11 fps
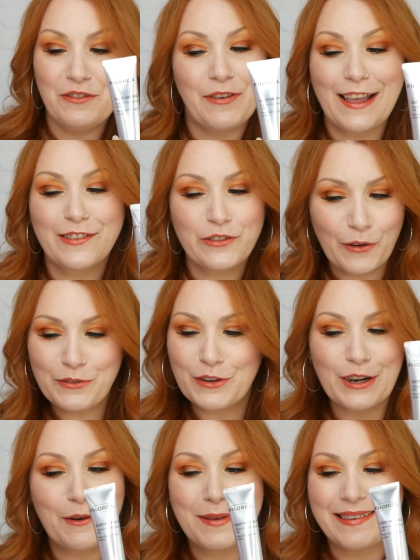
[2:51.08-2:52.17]
Unveil soft
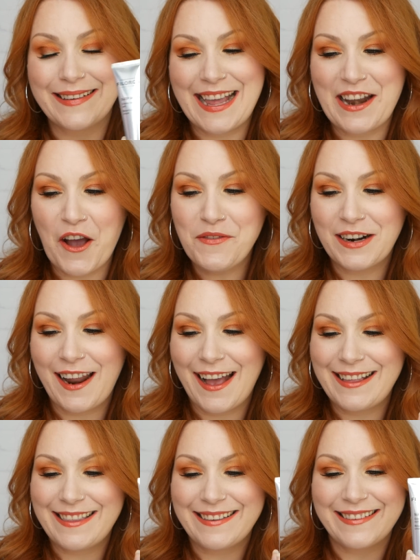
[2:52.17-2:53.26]
and glowing skin
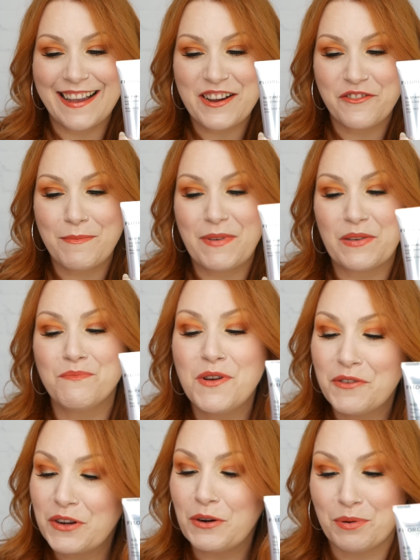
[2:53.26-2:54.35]
overnight, this night cream is a
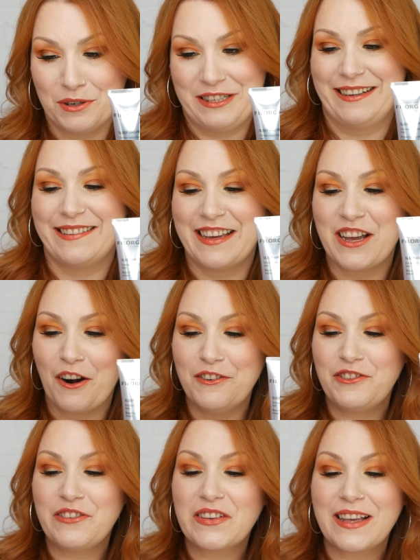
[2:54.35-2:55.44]
miracle product,
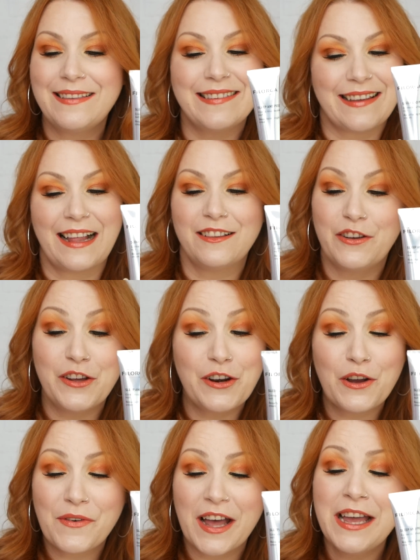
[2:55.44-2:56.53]
encouraging skin cell
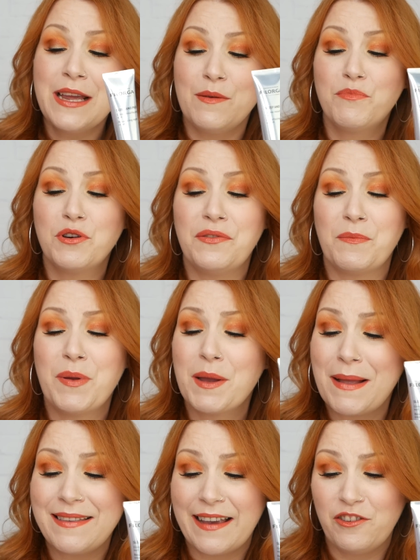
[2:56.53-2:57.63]
turnover, improving
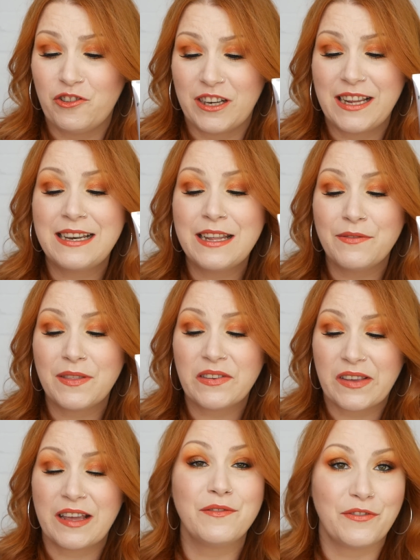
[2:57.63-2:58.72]
pigmentation and leaving the
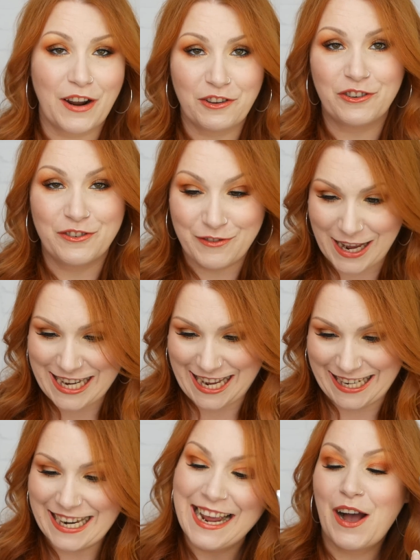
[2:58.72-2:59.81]
skin fresh and
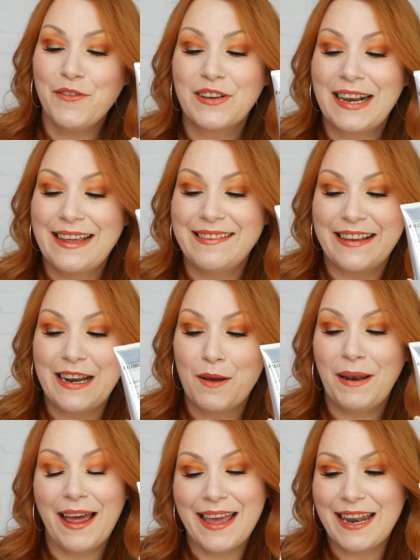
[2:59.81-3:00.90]
radiant. After cleansing,
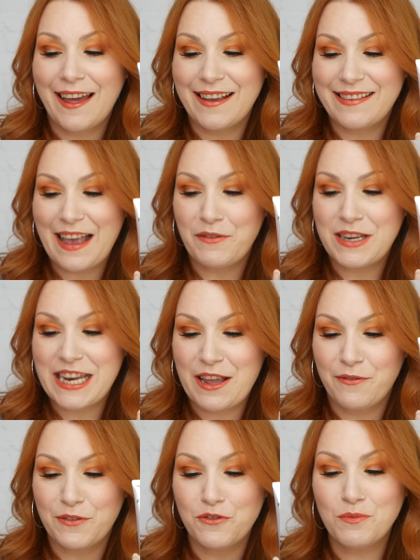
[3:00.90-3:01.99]
apply at night every
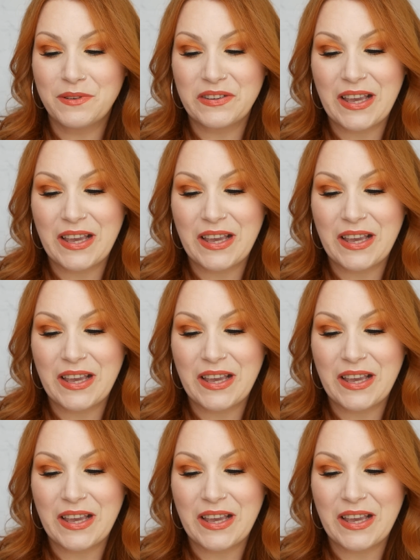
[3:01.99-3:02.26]
day for normal